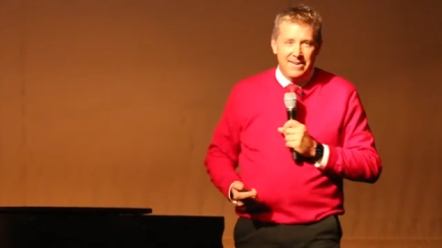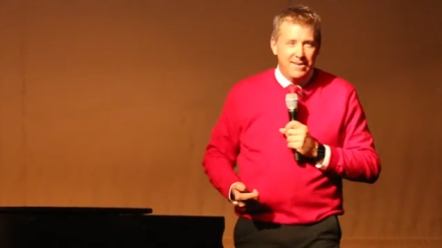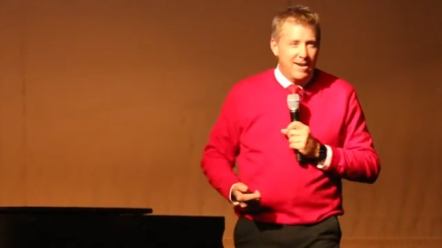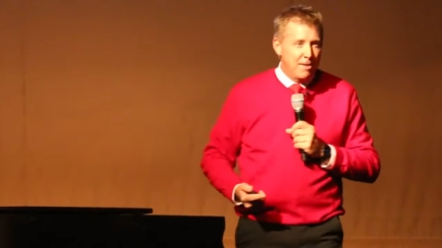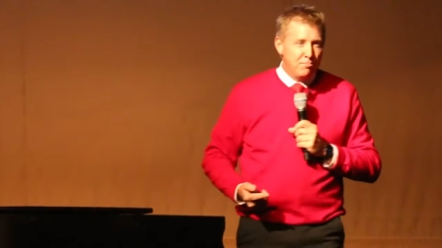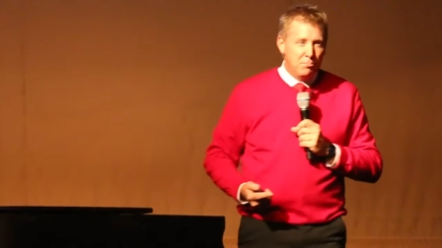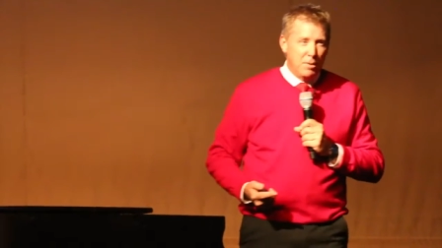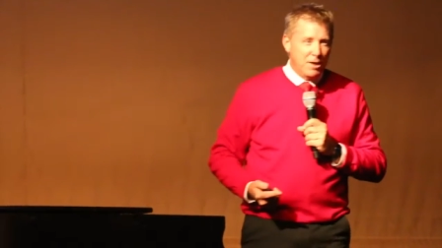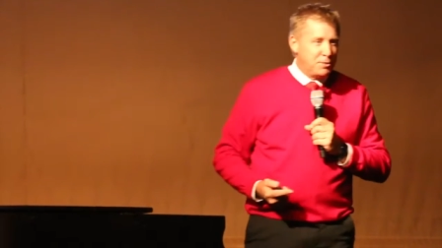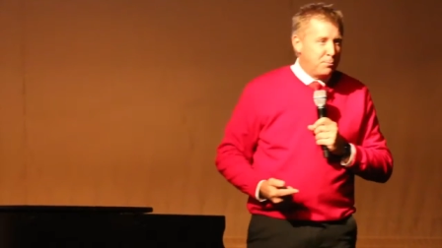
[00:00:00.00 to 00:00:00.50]

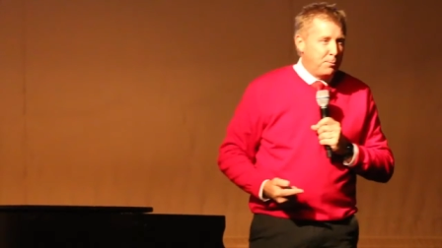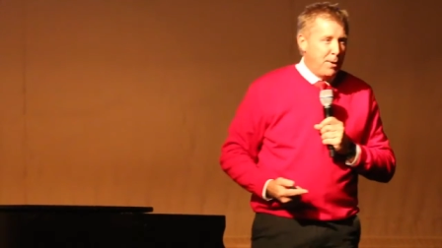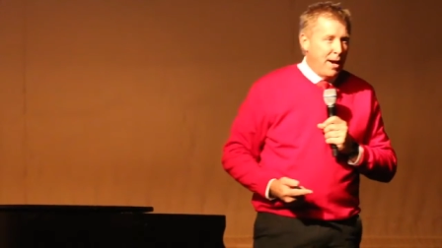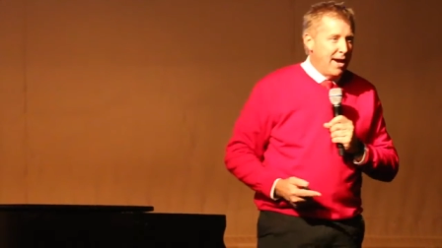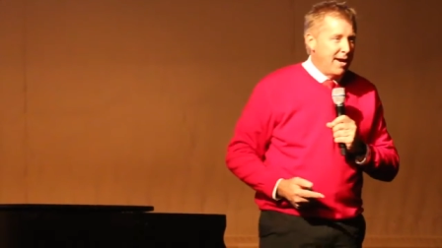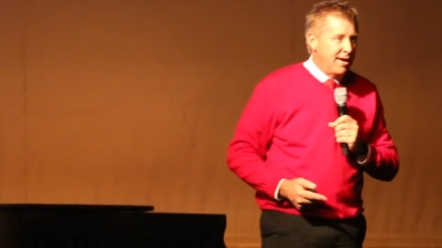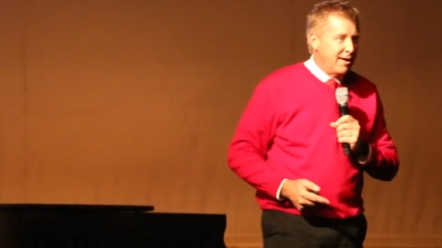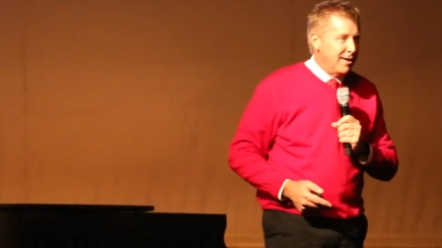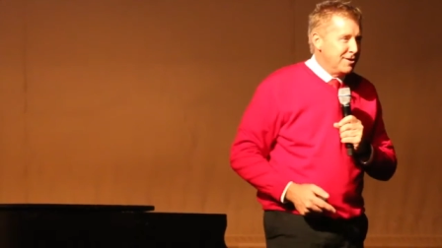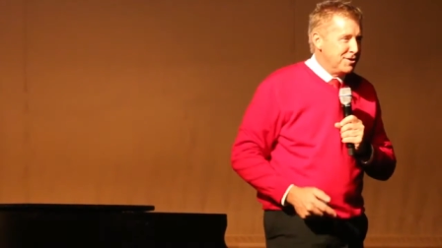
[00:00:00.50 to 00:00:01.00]
Not much
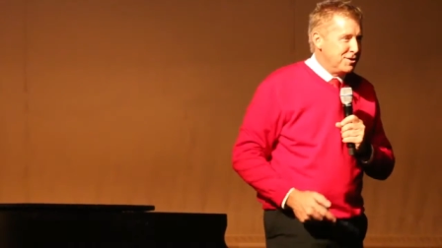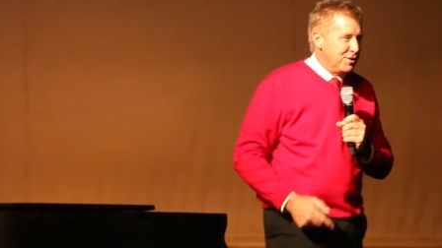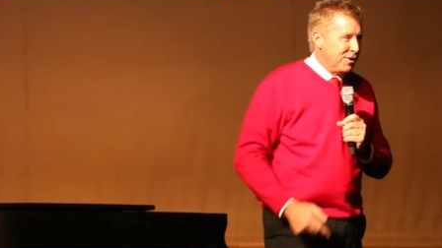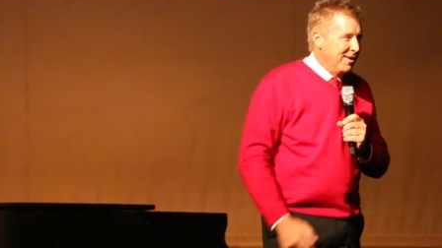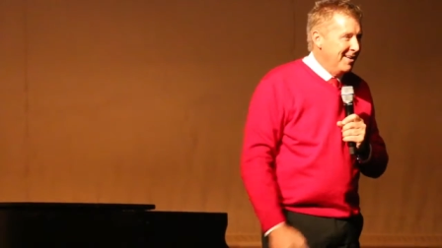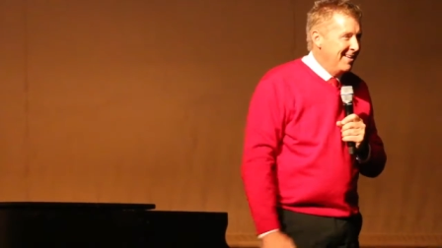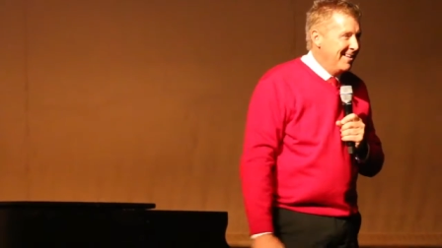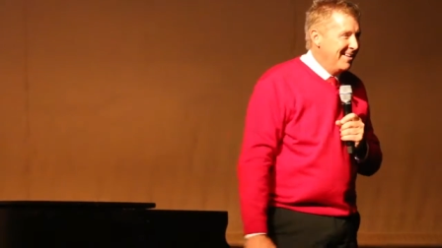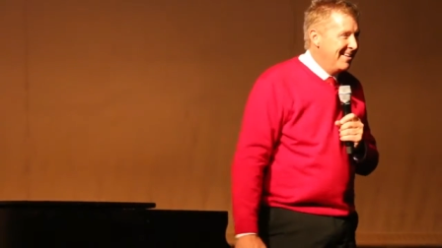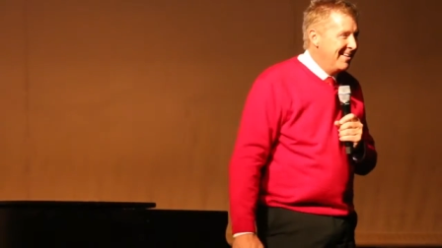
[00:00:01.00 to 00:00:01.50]
pain, is
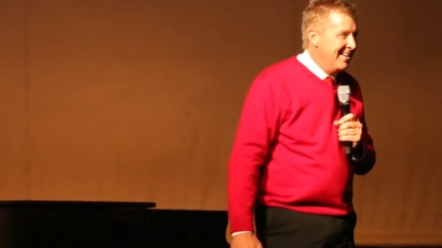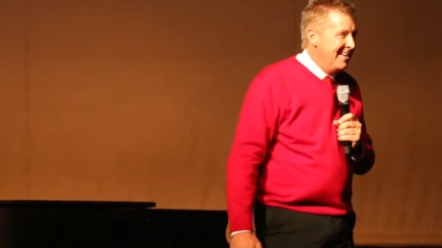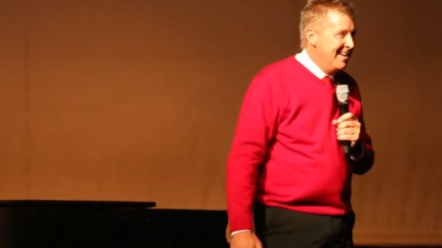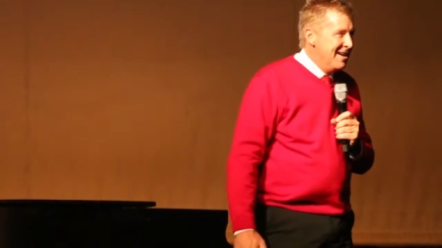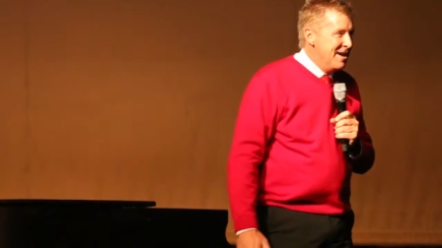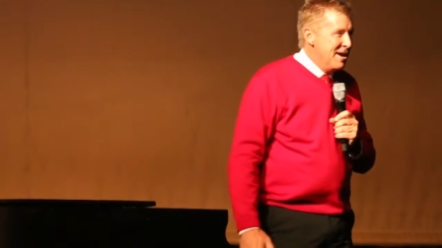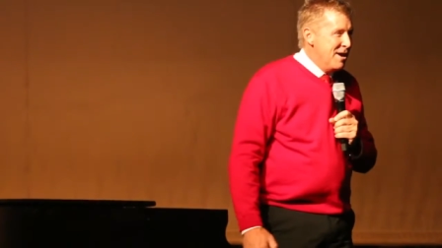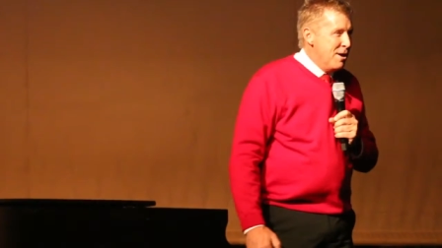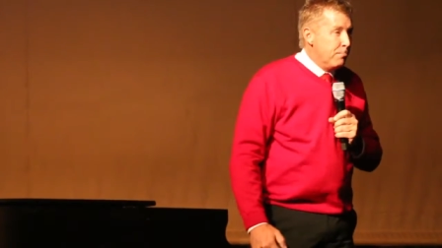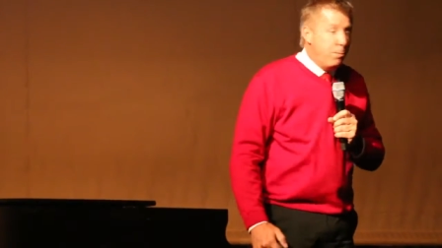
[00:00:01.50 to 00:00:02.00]
there?
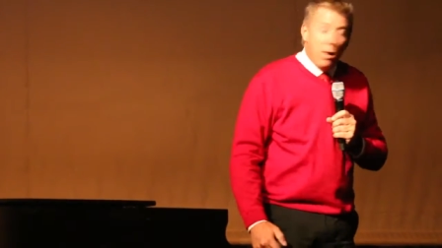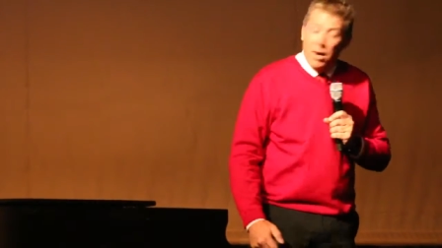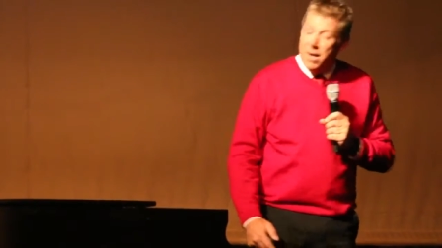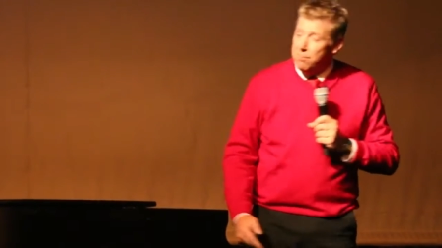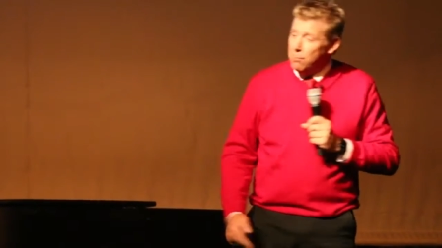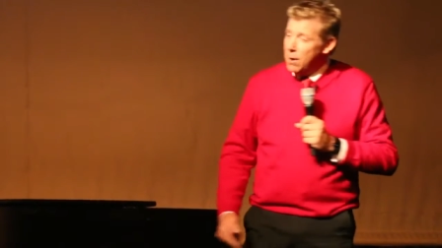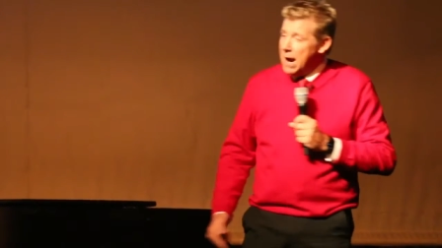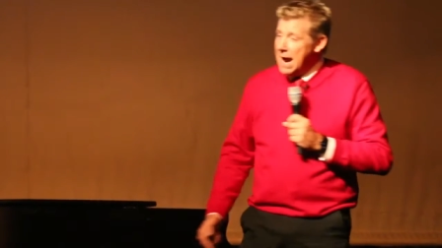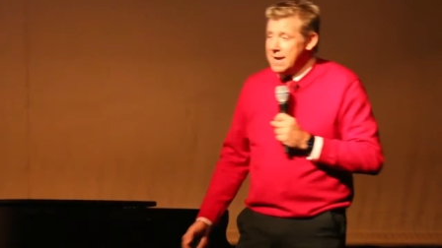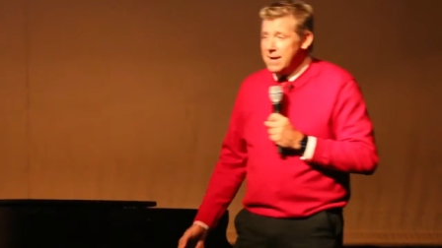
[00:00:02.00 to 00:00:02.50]
Put
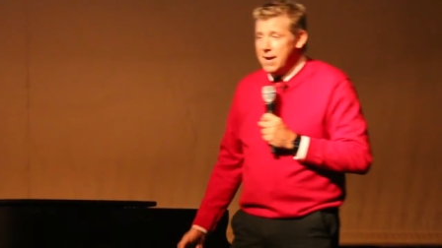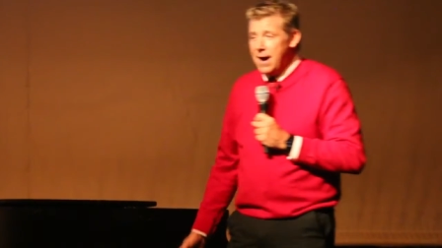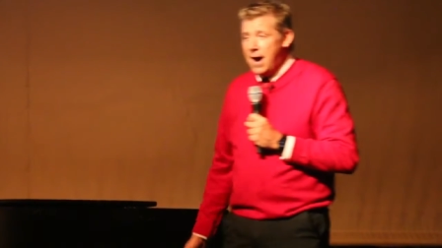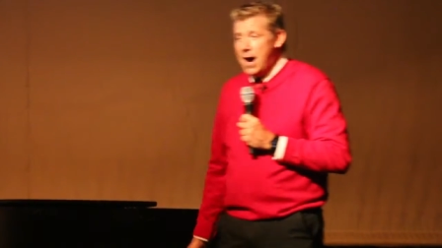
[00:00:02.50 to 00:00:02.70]
him right in